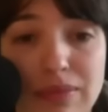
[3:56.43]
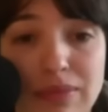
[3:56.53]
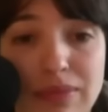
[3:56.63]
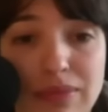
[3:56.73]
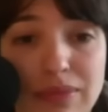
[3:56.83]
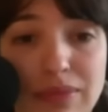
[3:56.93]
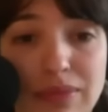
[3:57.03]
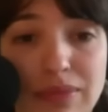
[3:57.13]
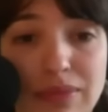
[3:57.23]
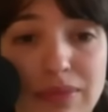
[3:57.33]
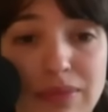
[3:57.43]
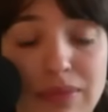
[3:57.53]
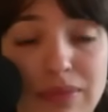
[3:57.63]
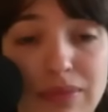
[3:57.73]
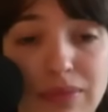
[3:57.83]

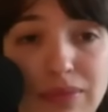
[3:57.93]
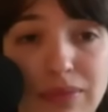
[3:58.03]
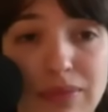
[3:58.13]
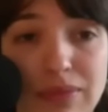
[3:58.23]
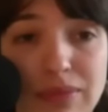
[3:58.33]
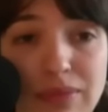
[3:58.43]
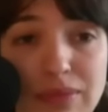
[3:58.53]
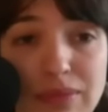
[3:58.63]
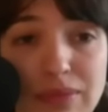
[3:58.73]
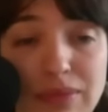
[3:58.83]
[no speech]